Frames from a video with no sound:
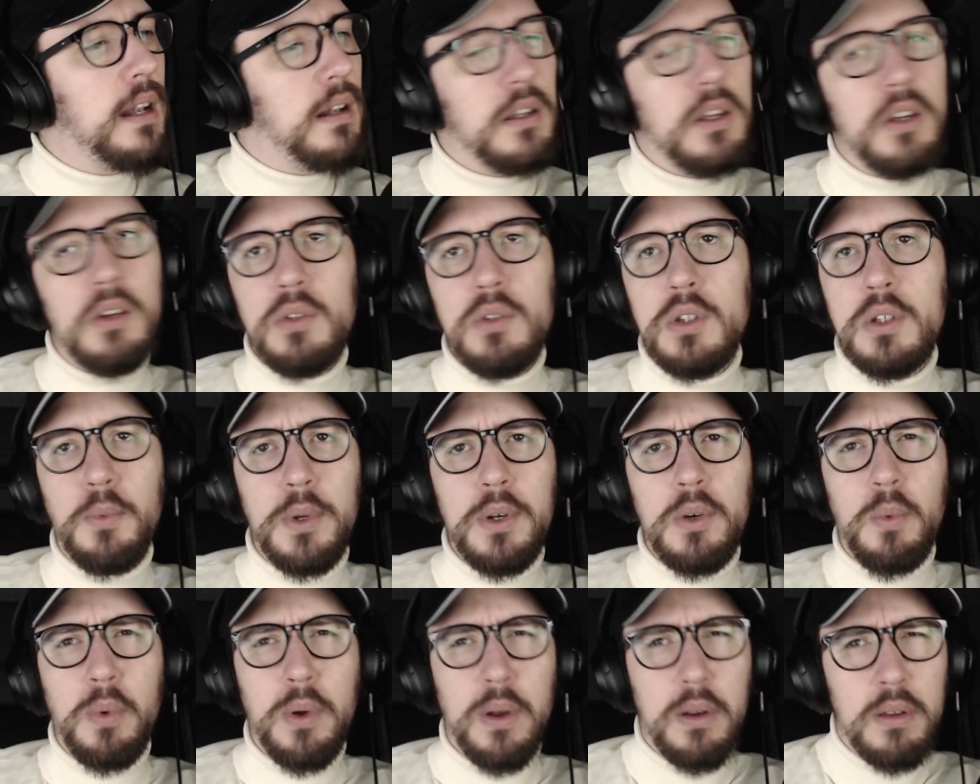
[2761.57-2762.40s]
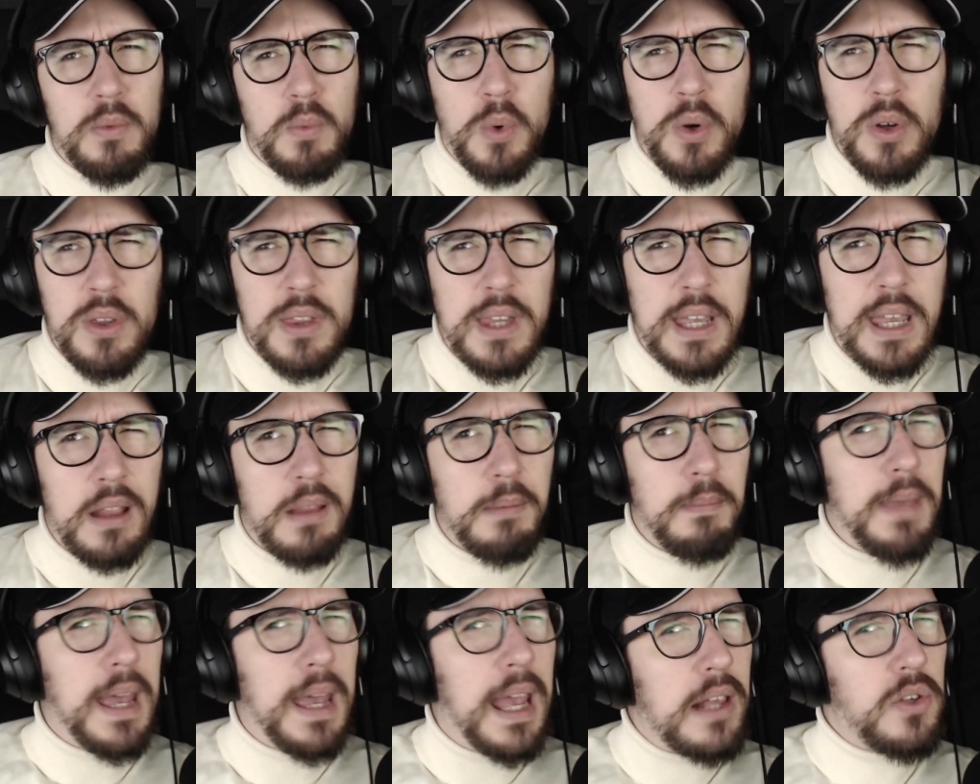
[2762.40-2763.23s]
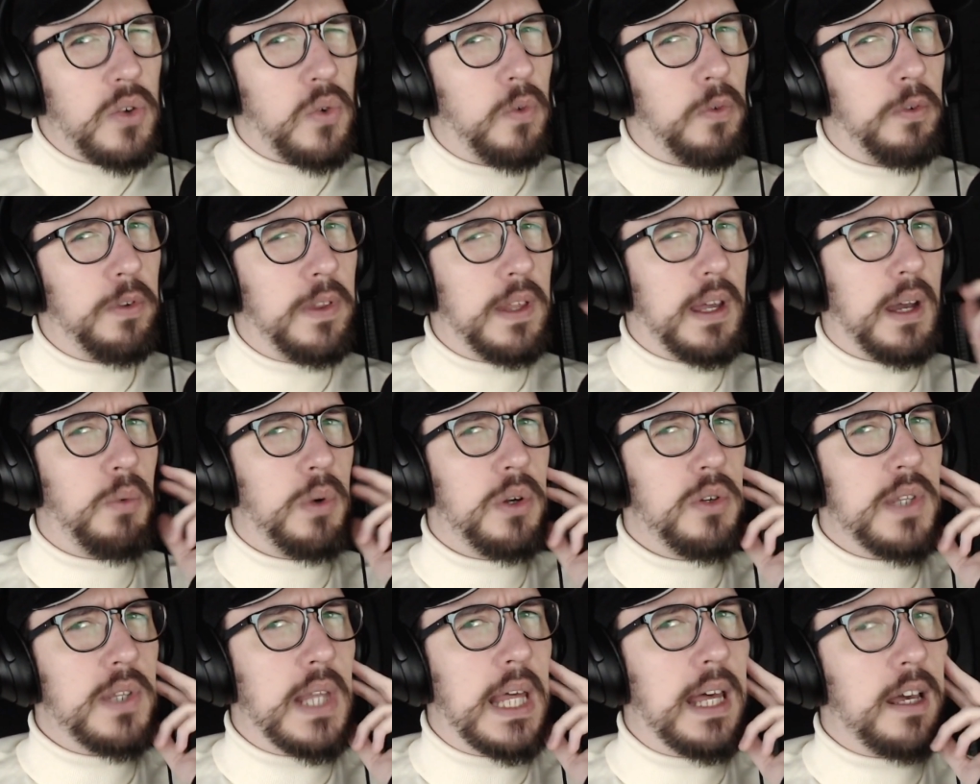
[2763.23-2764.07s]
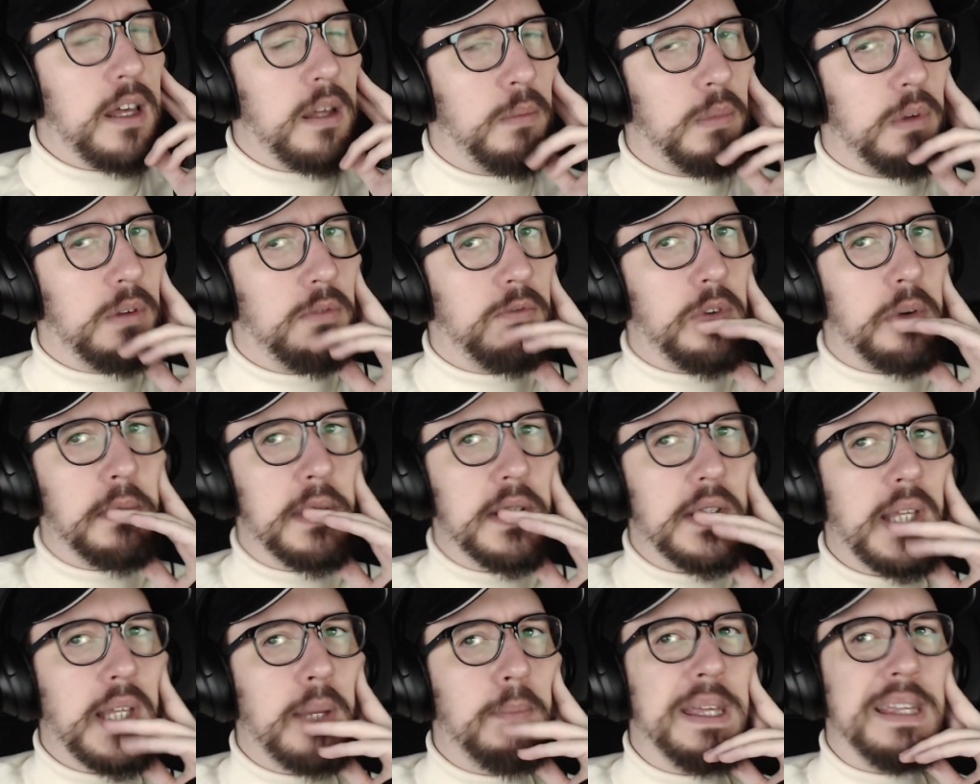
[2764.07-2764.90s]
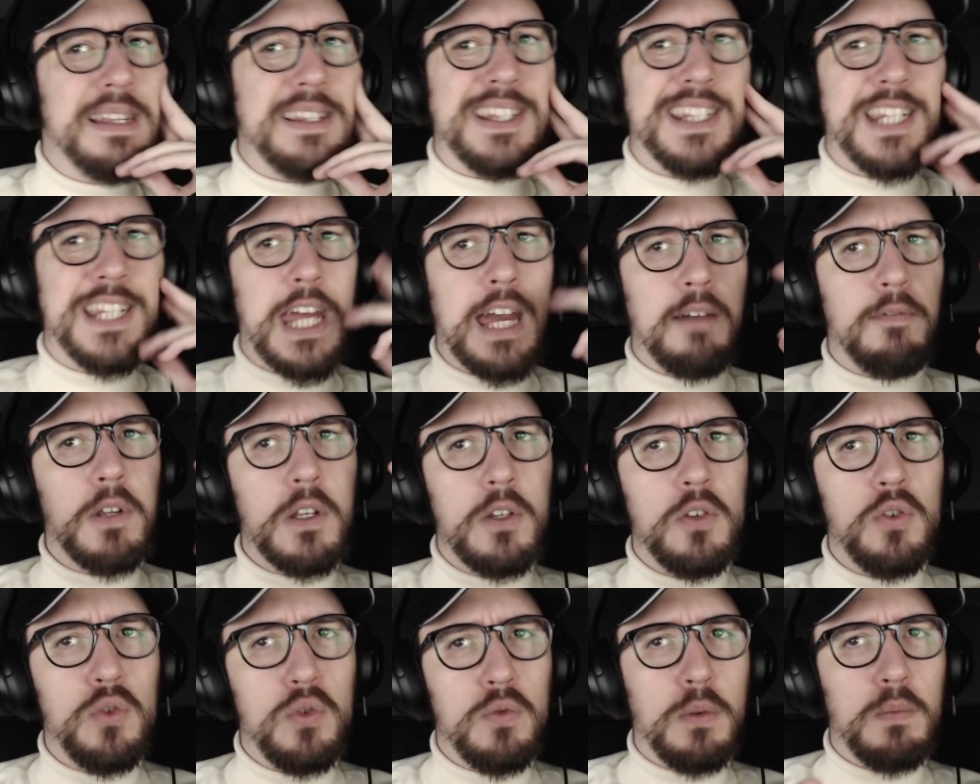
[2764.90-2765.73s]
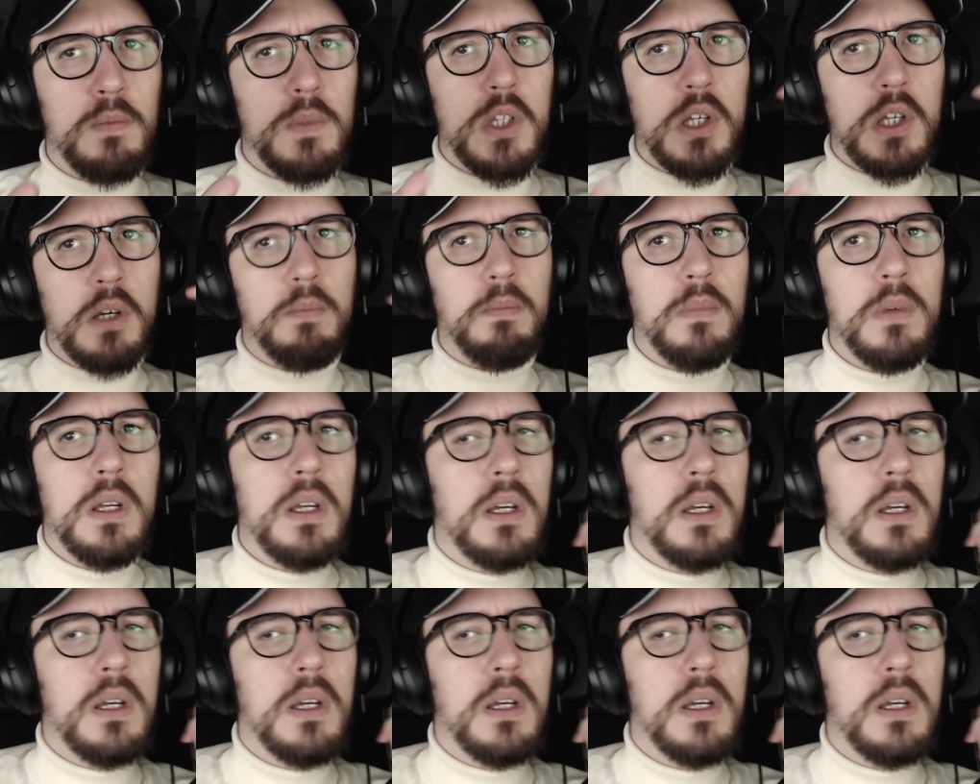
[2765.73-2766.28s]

you wonder where are they getting the metal for that? Where's that coming from? Is that being scavenged from some?